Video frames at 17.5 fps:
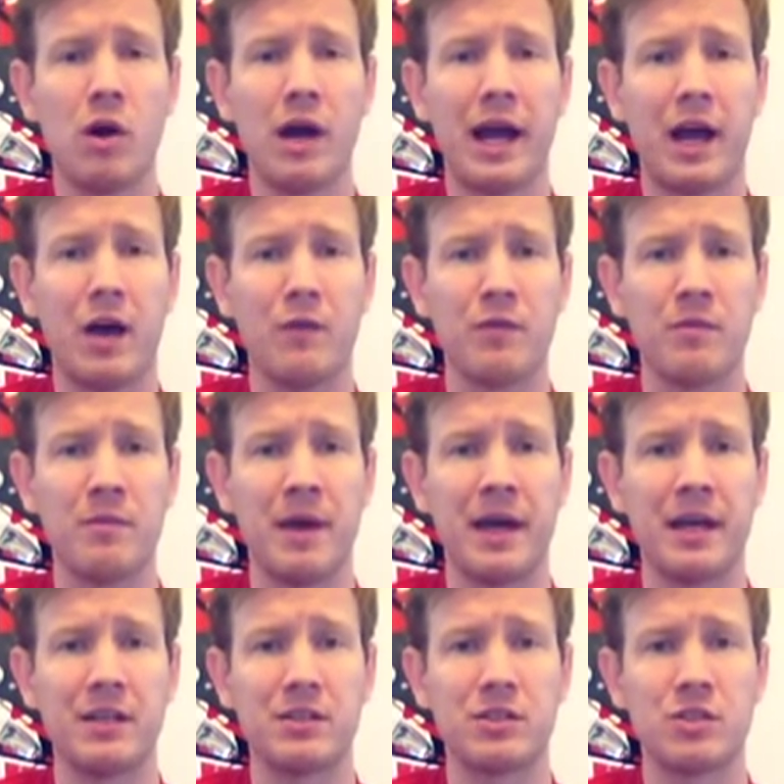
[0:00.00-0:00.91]
our
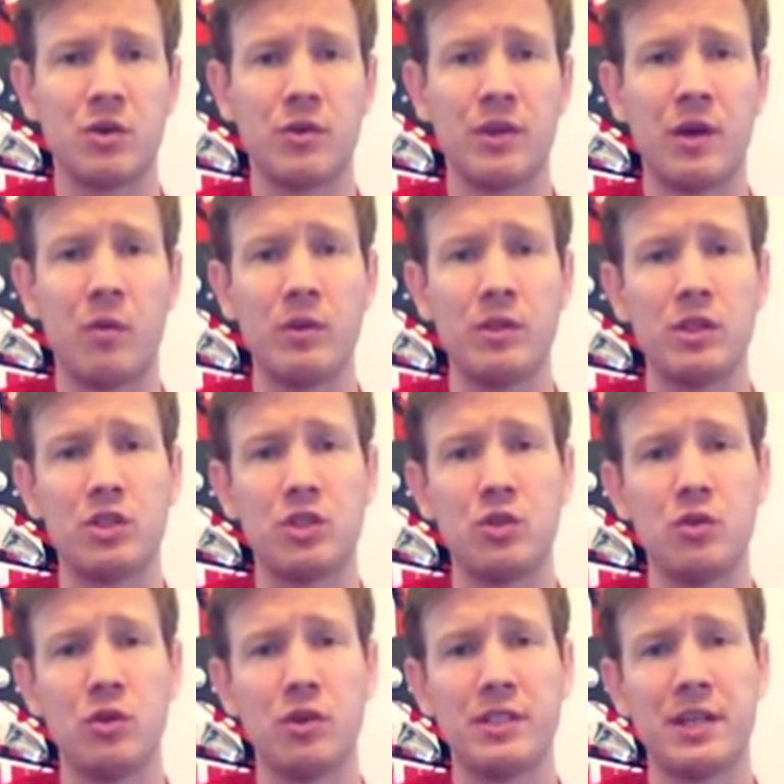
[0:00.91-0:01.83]
alphabet so that when the
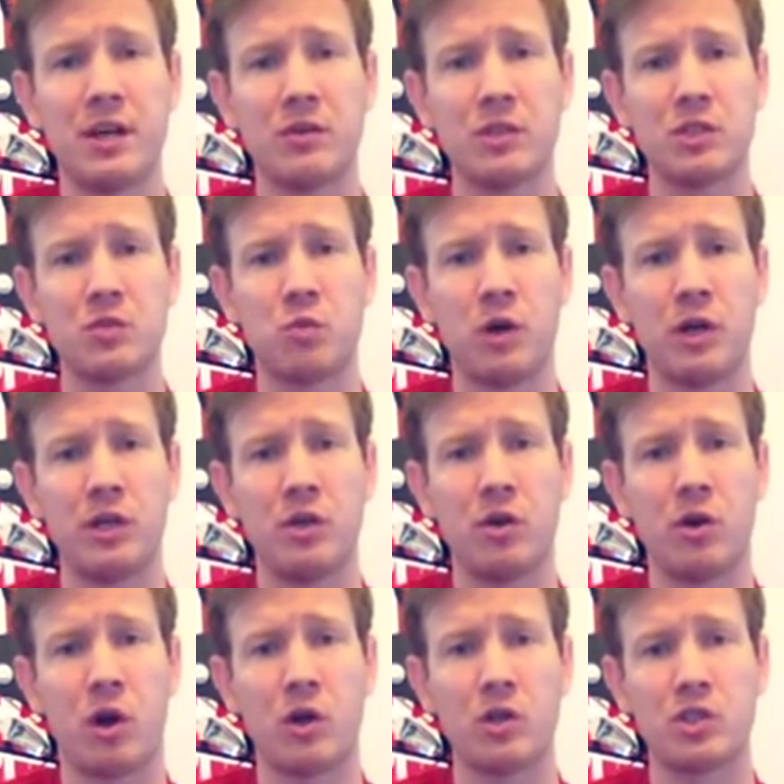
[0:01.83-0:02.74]
tuner tells us what
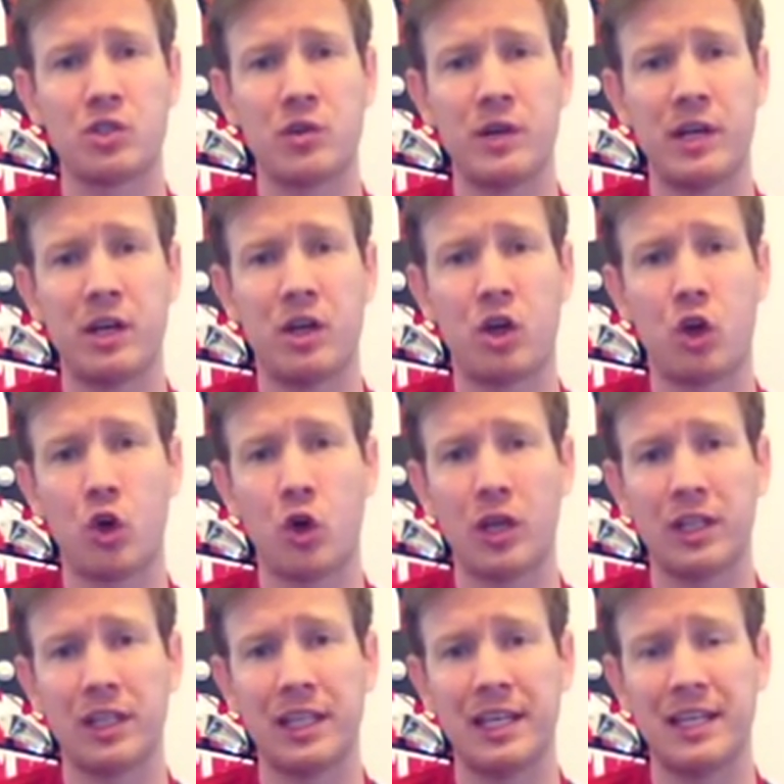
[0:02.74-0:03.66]
note our string
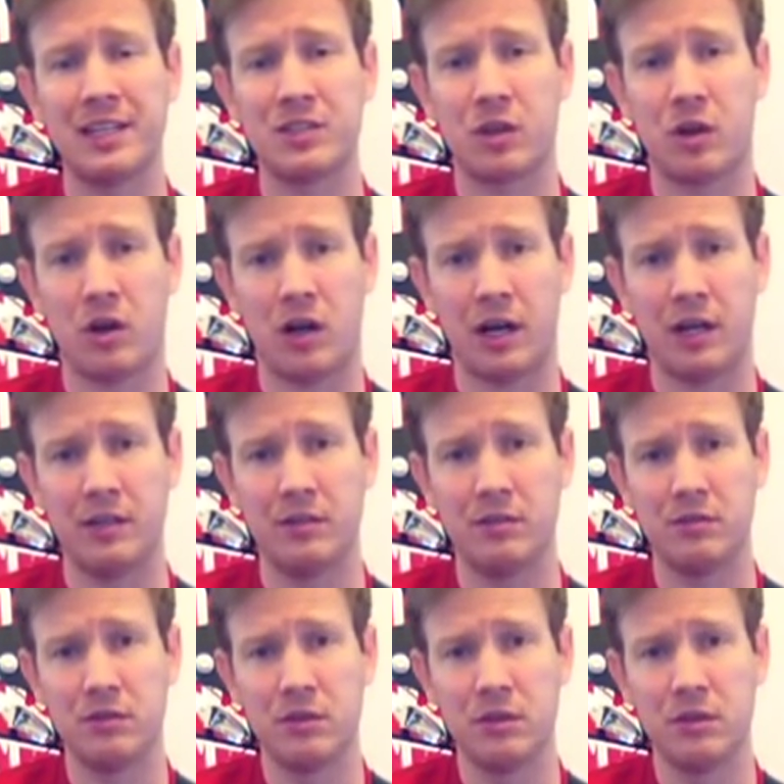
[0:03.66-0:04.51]
currently is on,